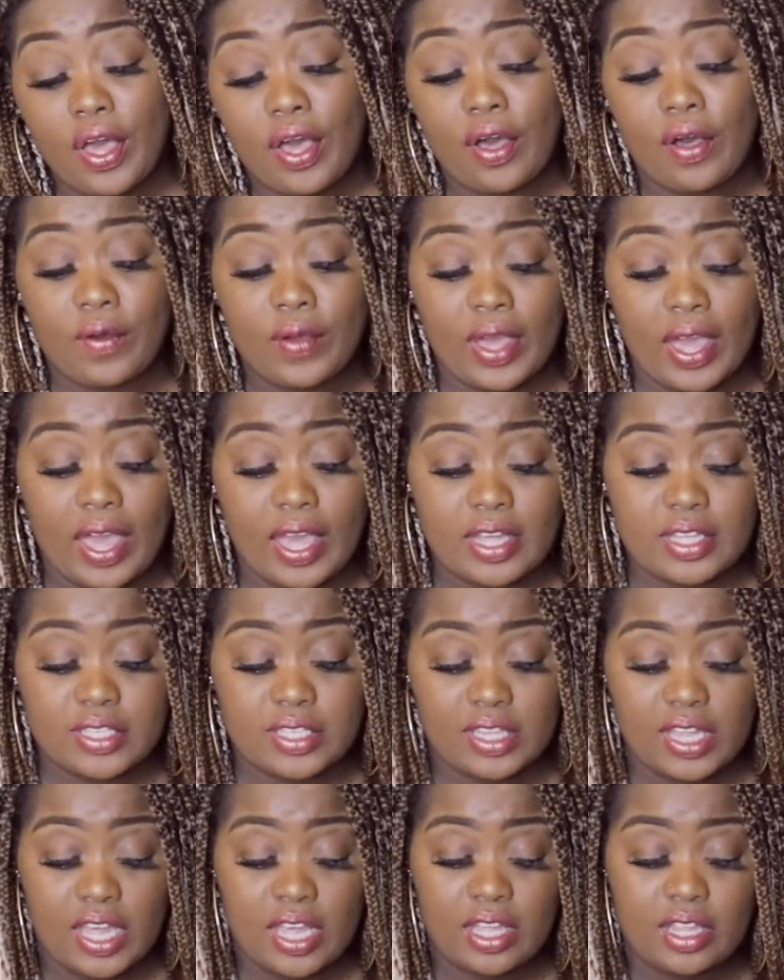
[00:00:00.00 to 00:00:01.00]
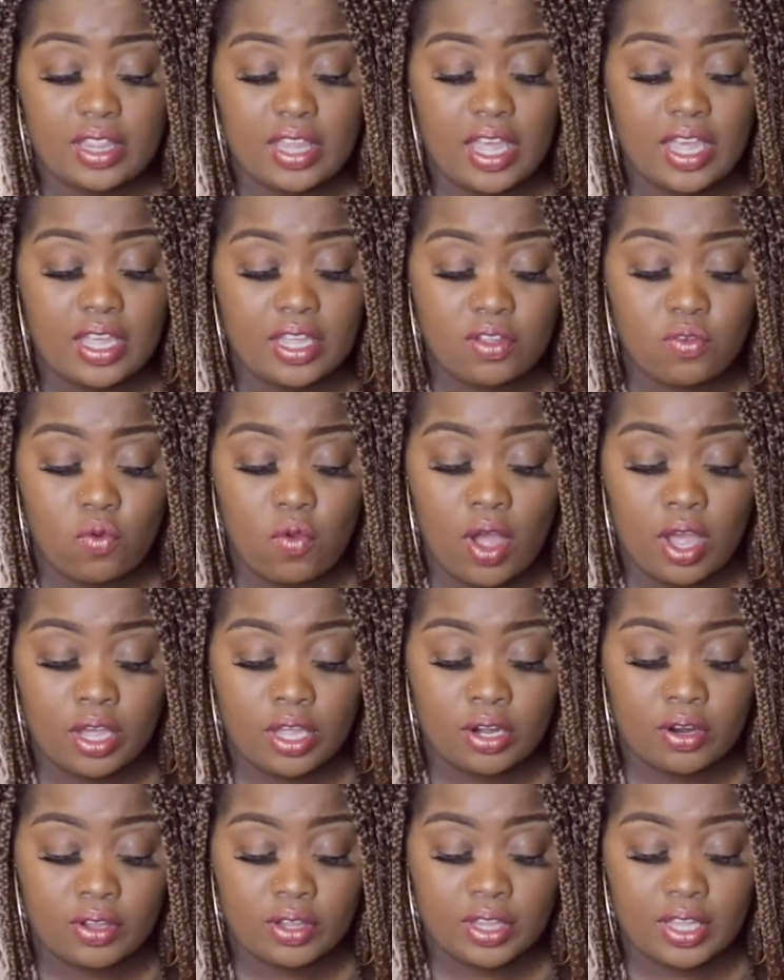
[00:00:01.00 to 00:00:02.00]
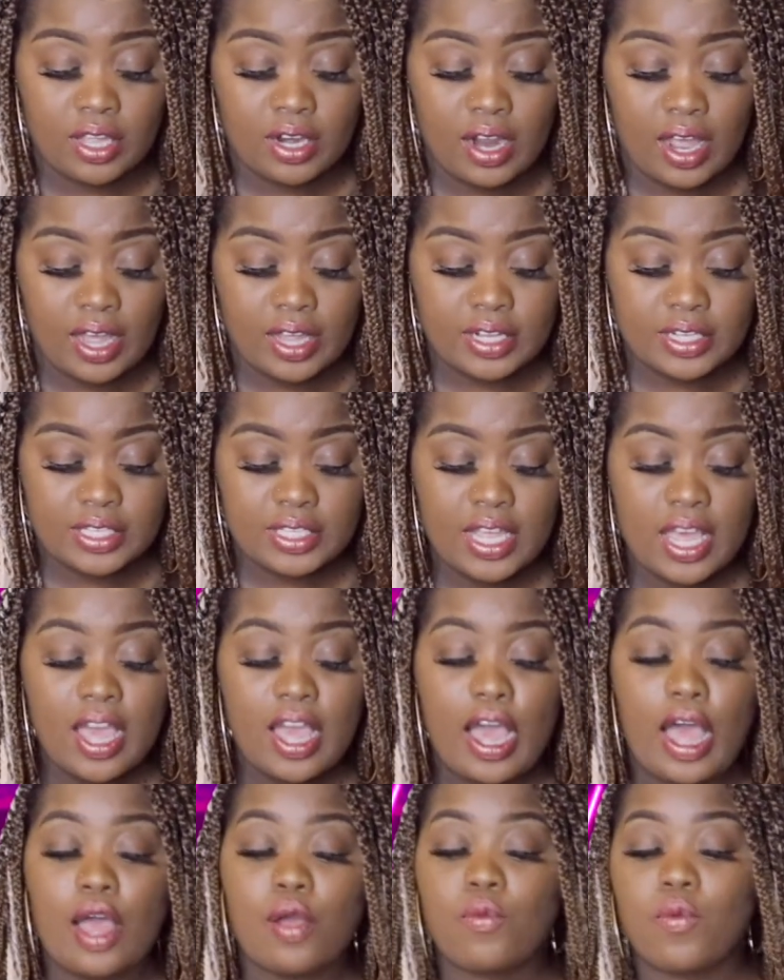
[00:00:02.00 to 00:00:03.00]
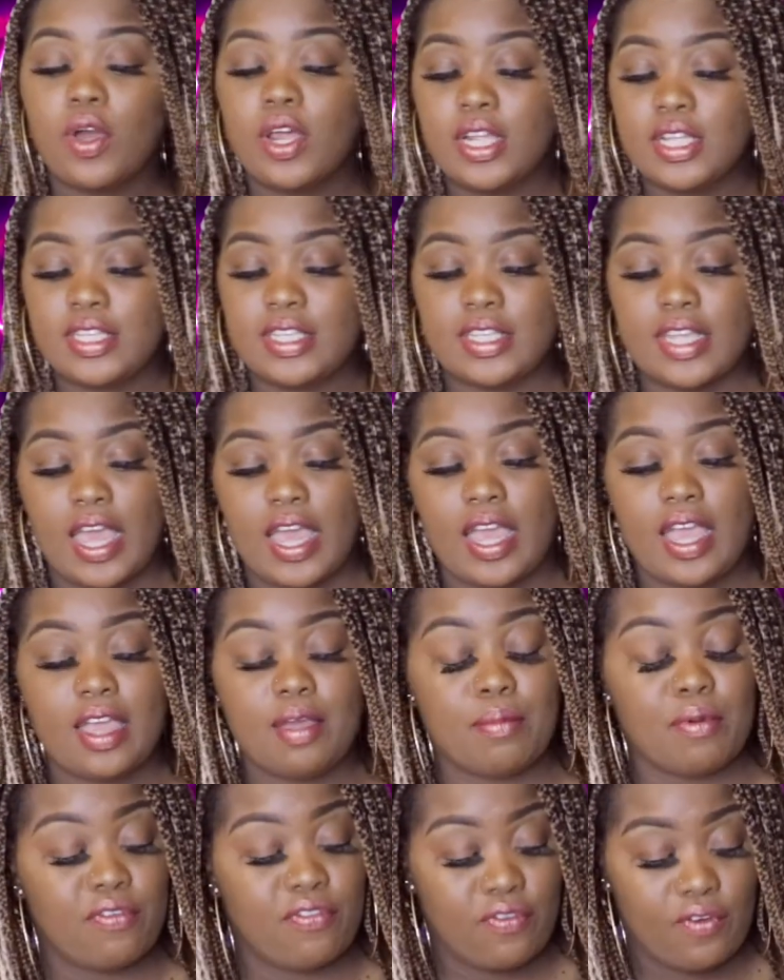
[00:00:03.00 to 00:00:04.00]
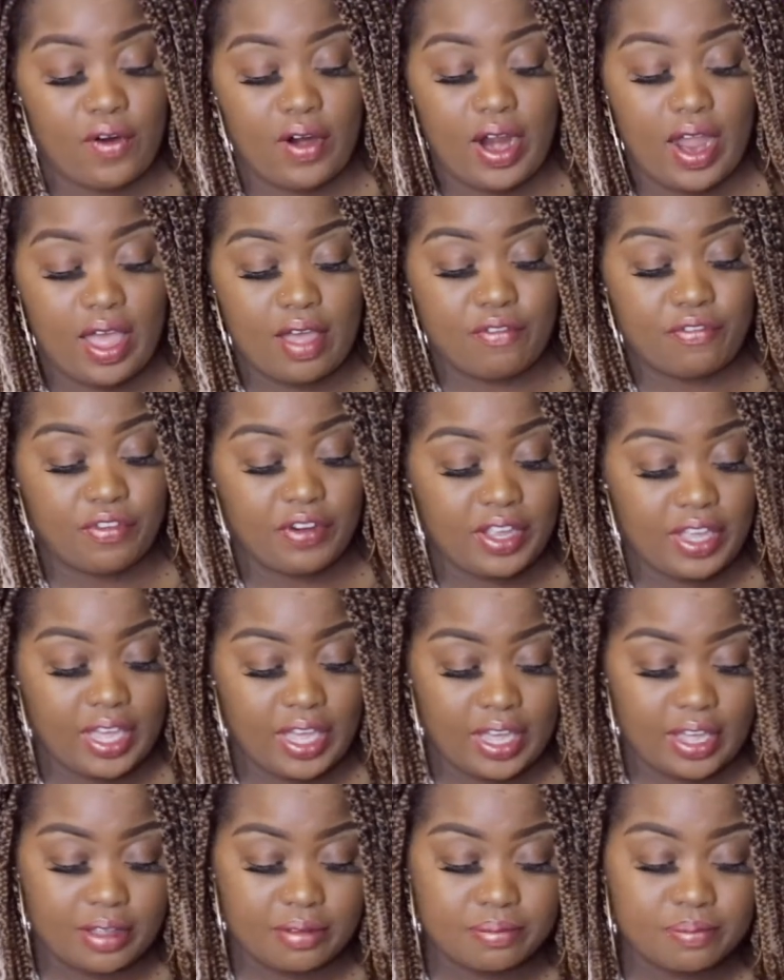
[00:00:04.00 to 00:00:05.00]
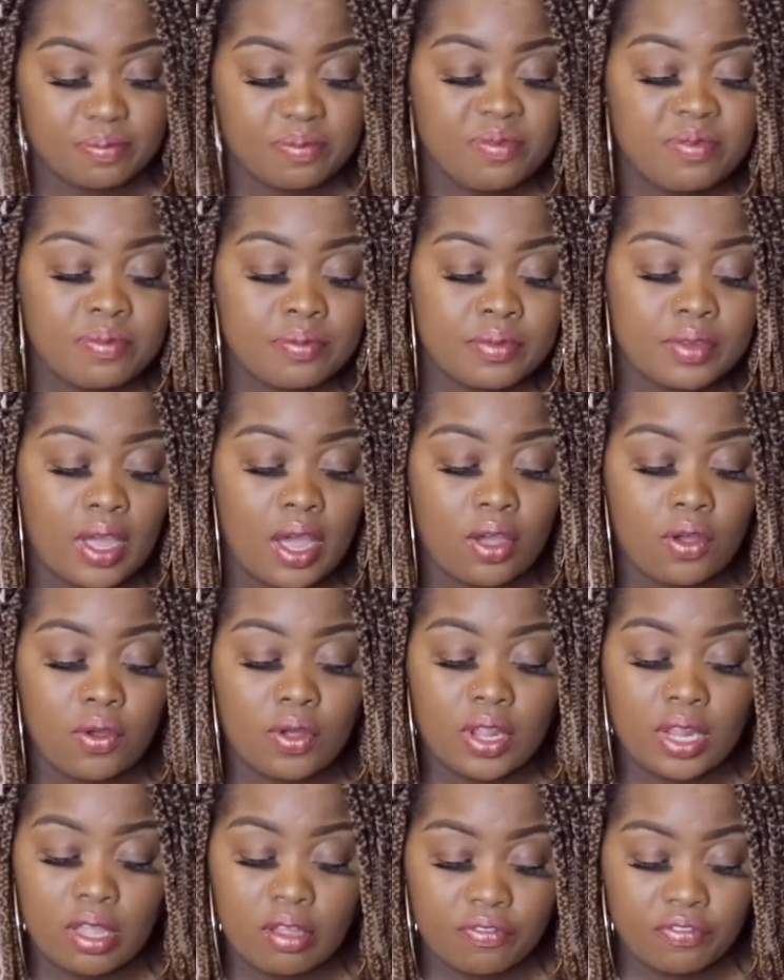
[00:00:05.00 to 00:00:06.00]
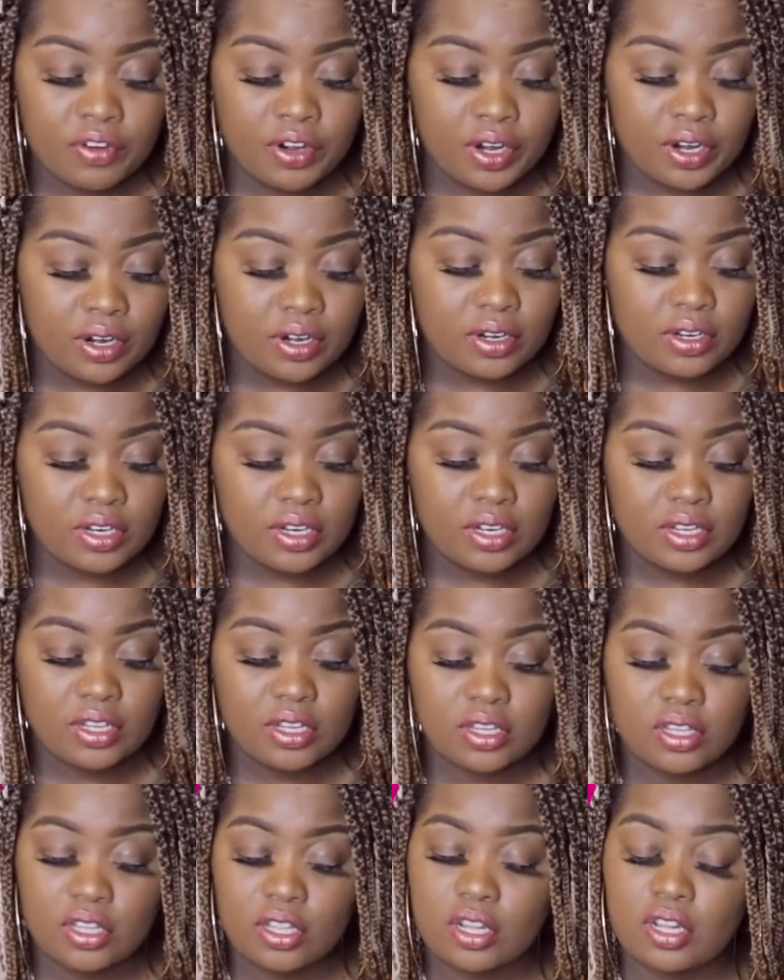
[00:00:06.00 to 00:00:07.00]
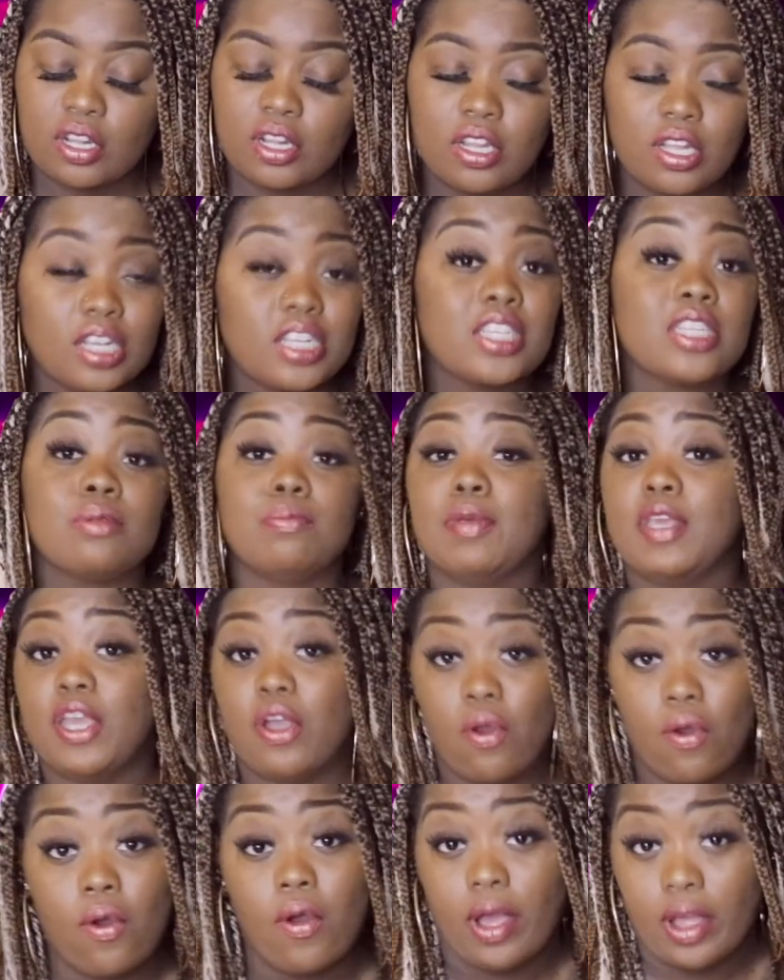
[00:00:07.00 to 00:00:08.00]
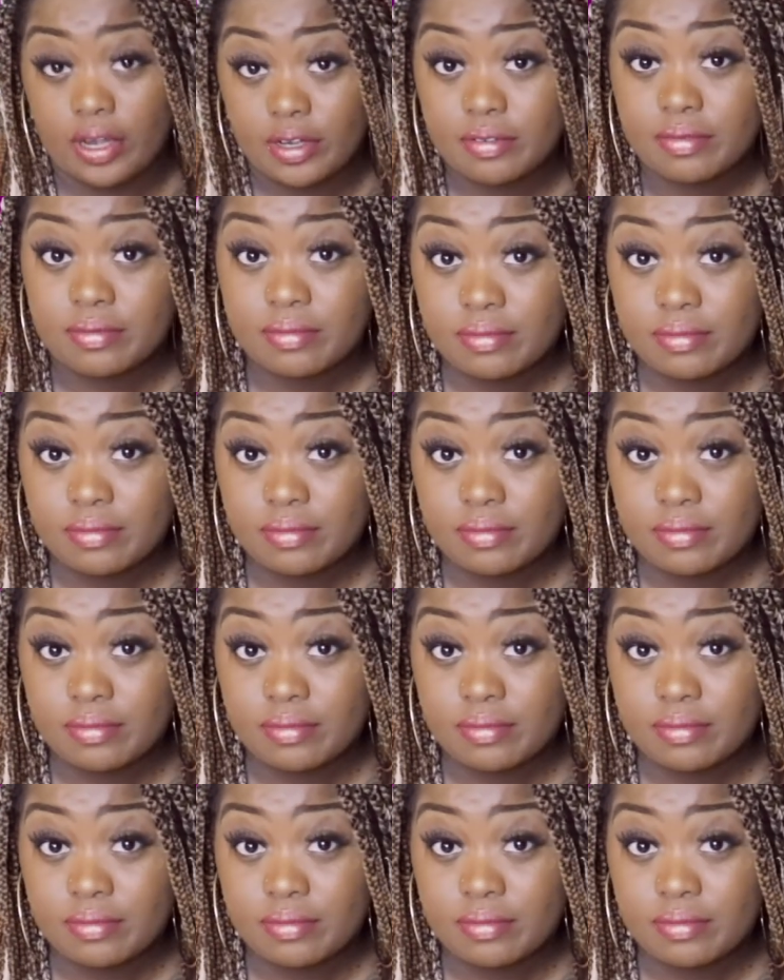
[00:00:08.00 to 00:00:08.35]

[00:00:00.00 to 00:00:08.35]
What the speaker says: Okay, so they walking on thin ice. I wanna say, before I forget, Uncle Clifford, the looks be on.